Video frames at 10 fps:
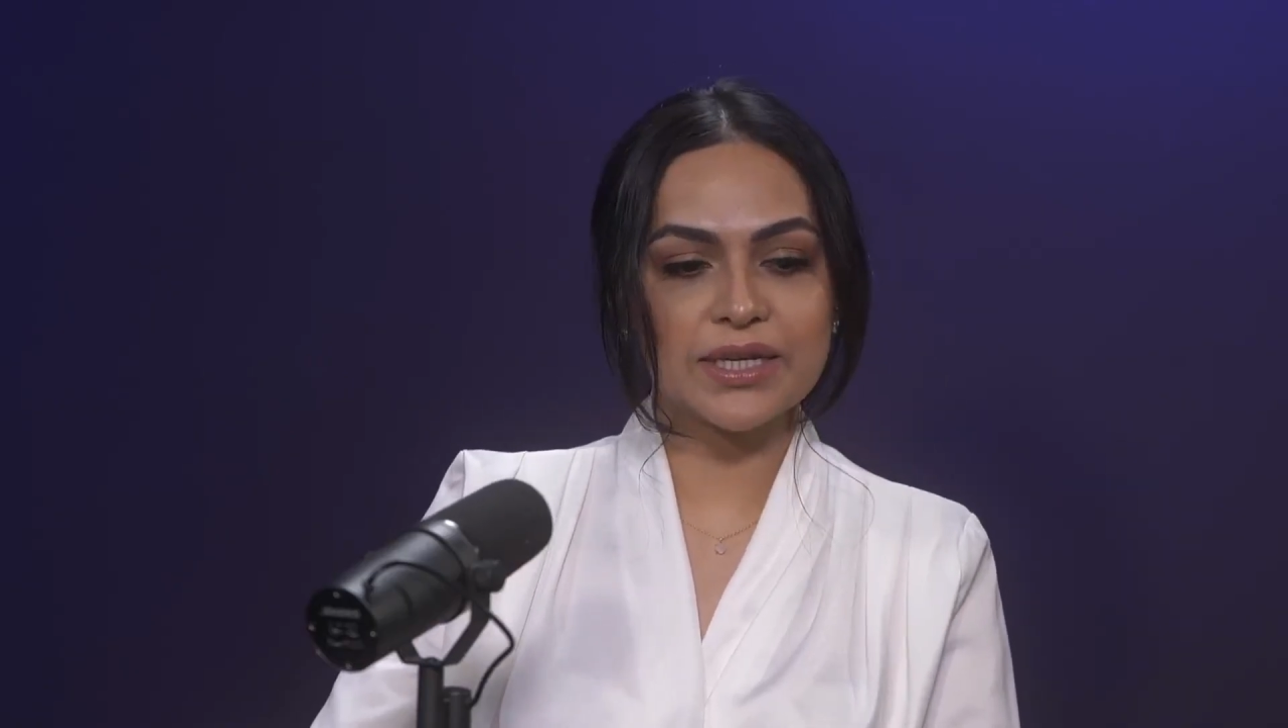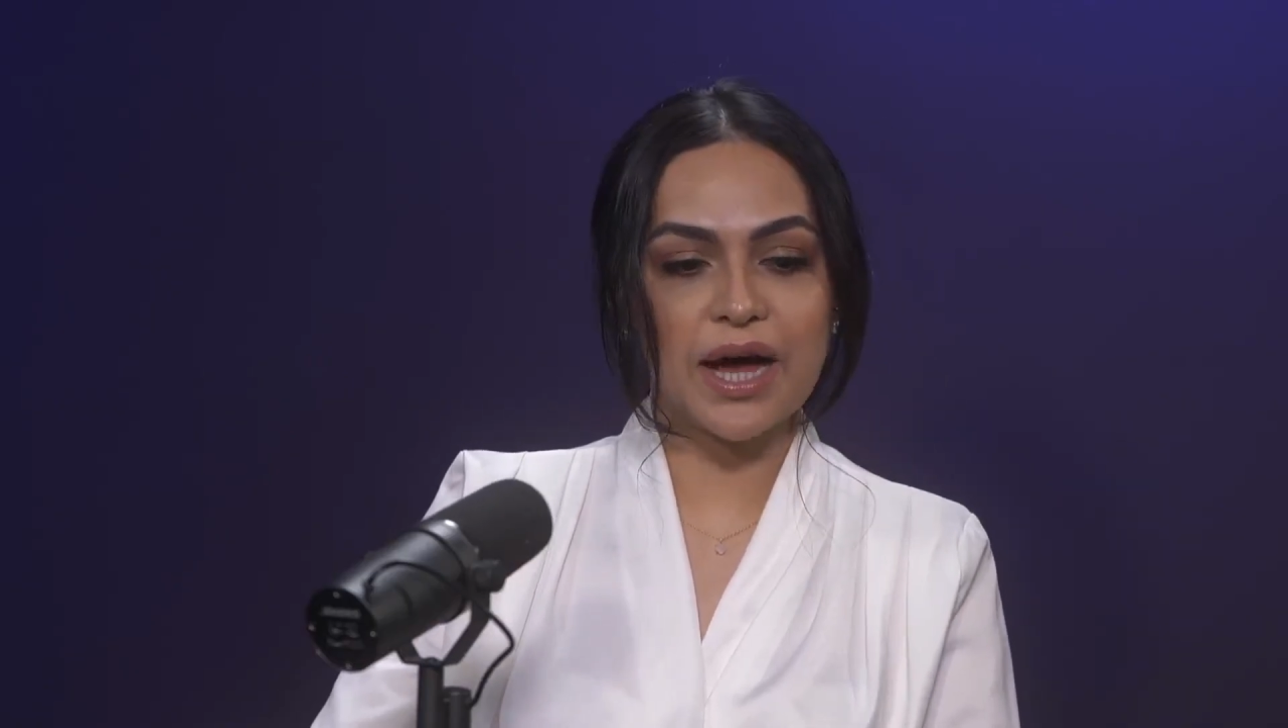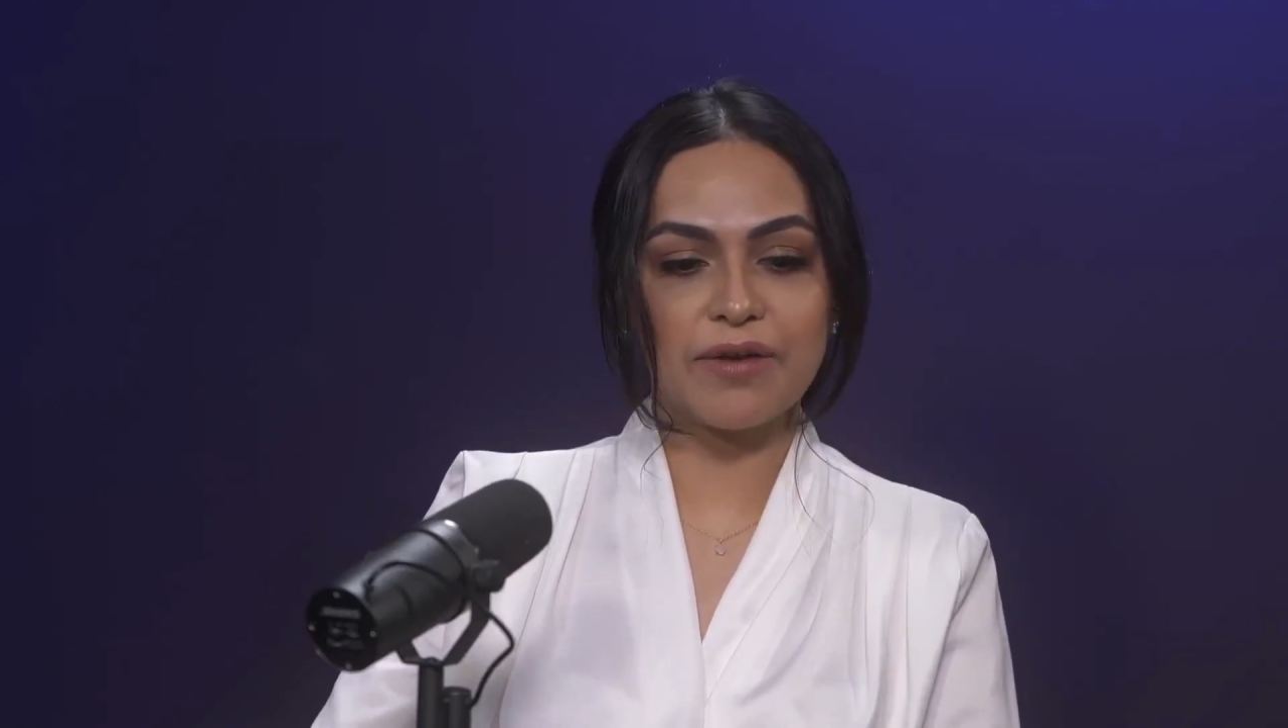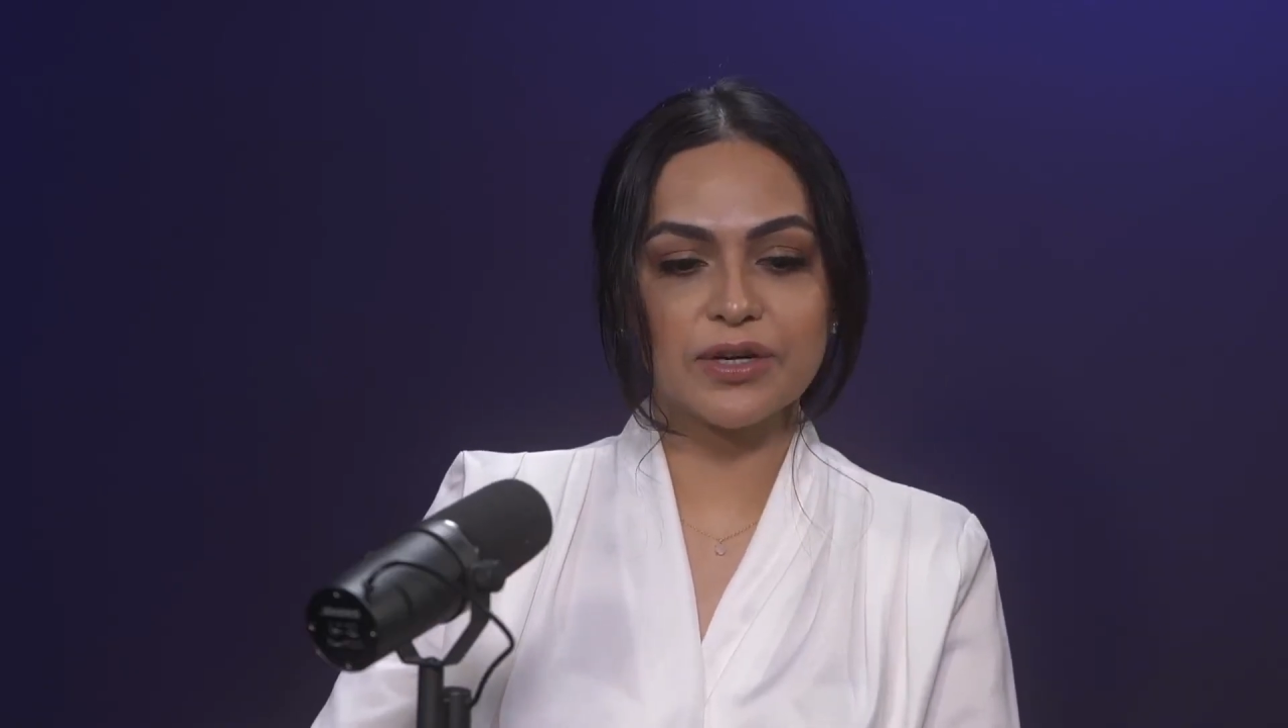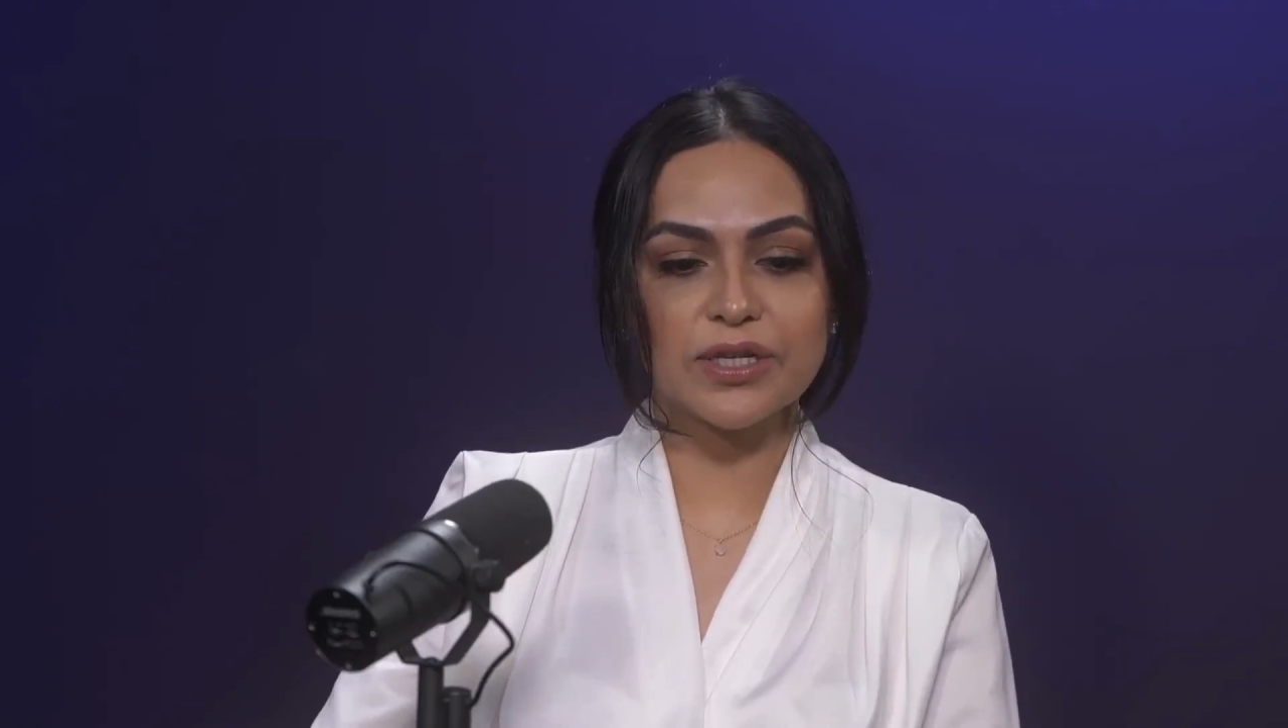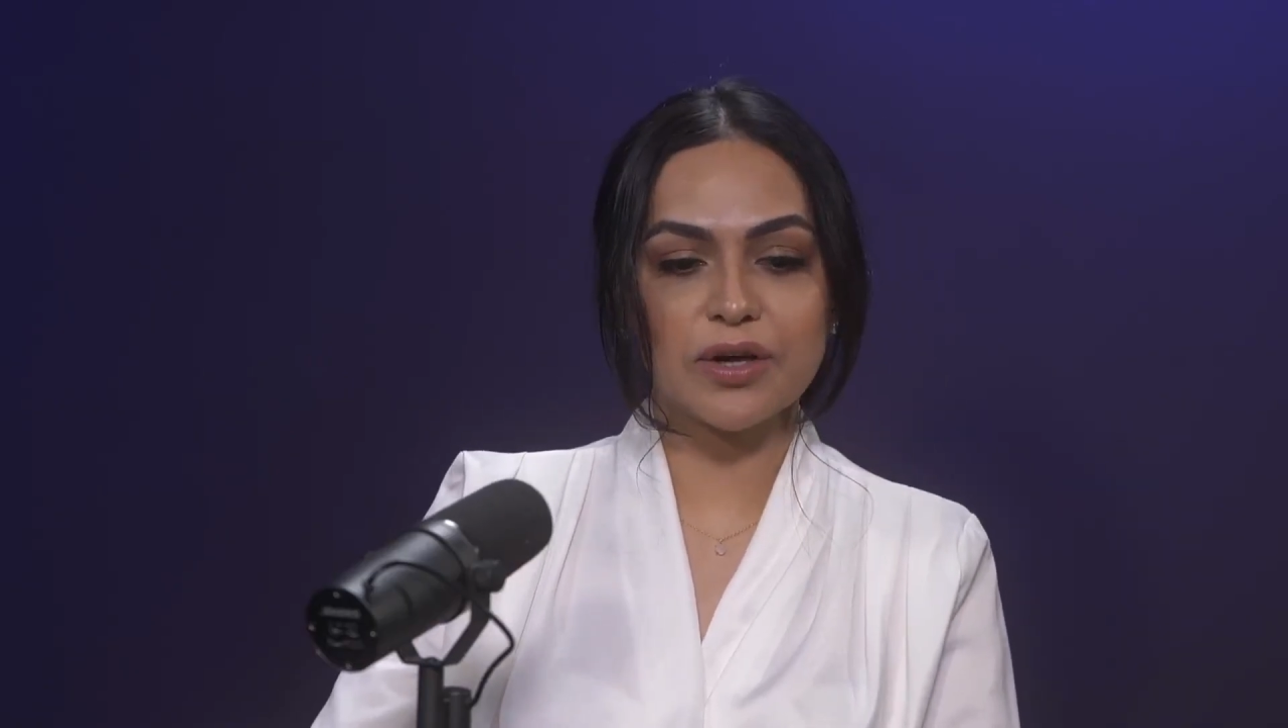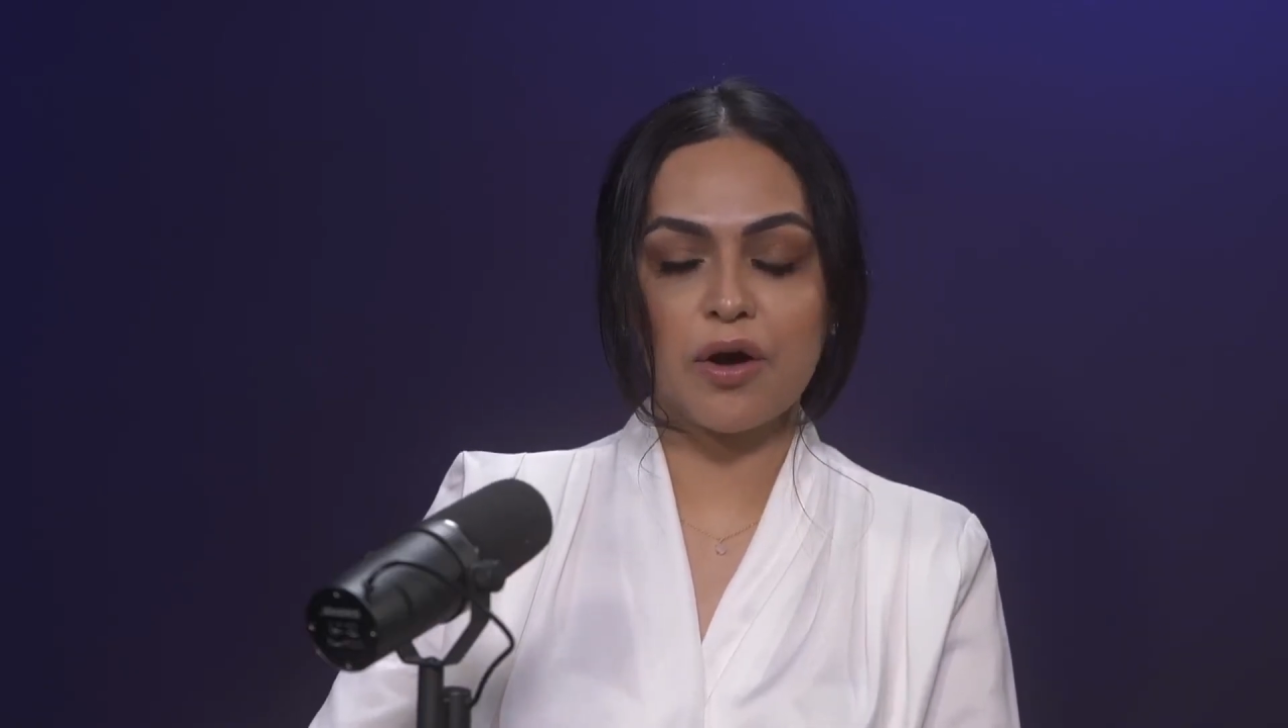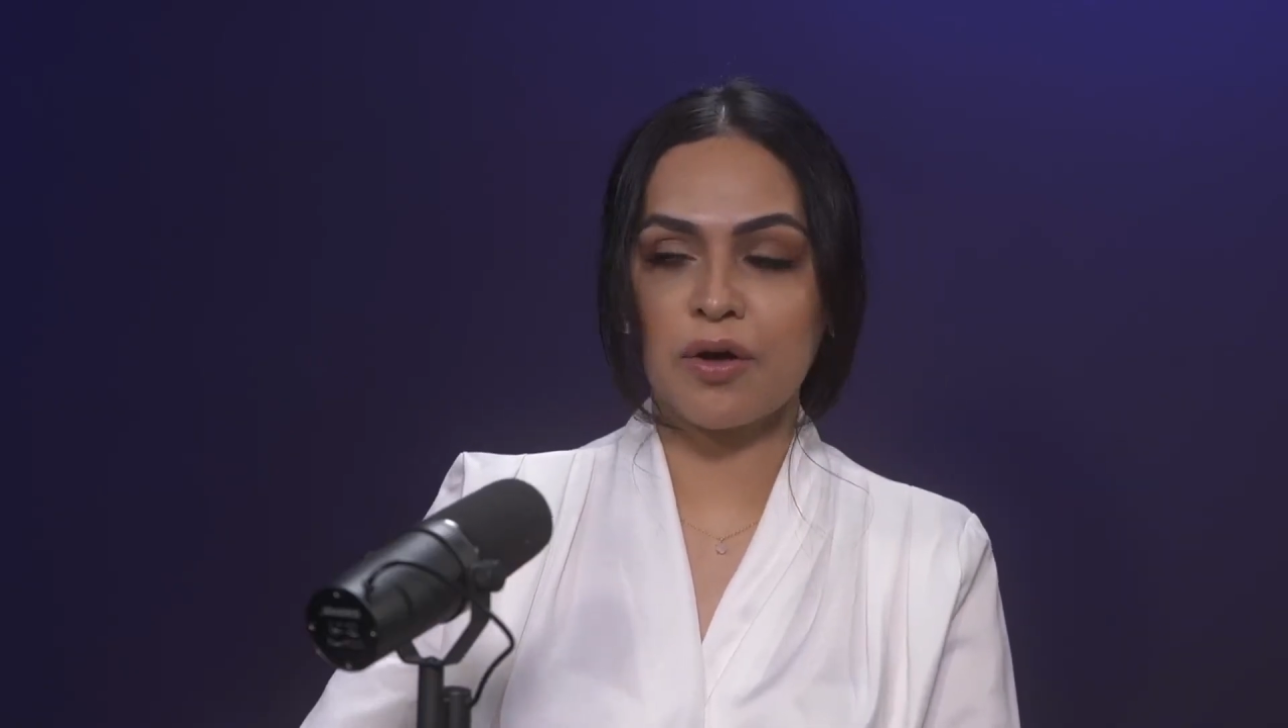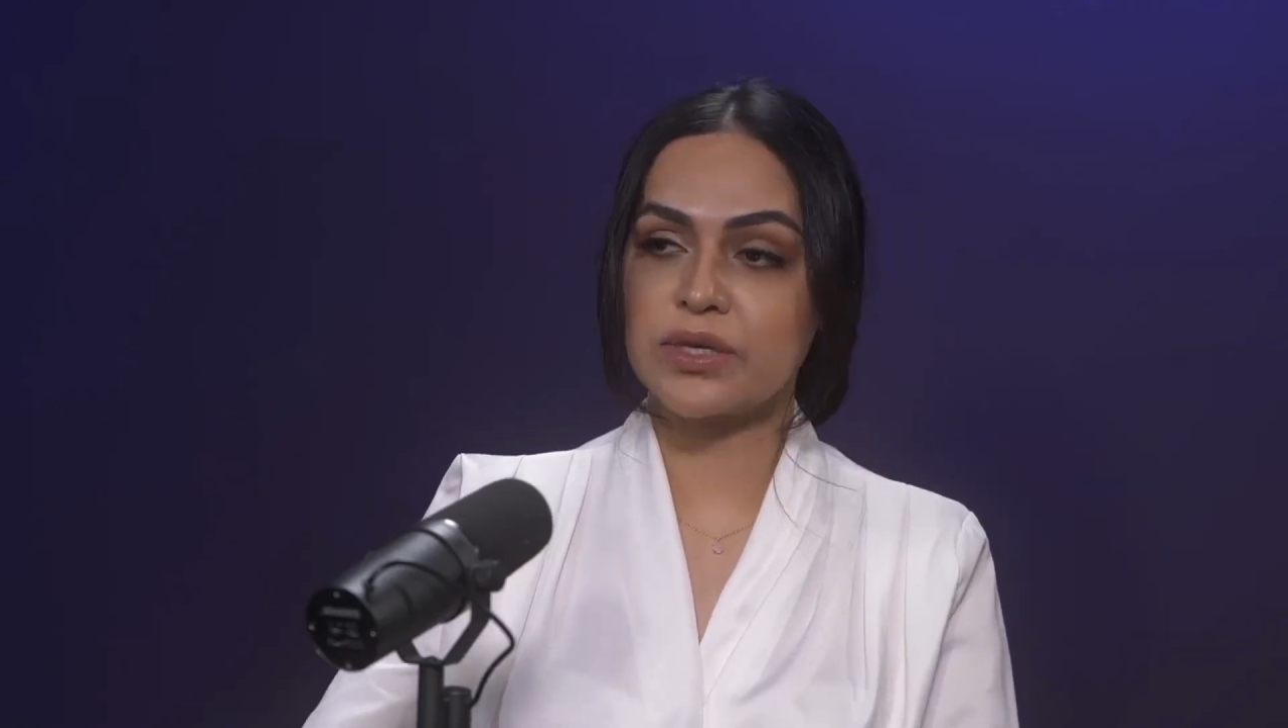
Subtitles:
covers all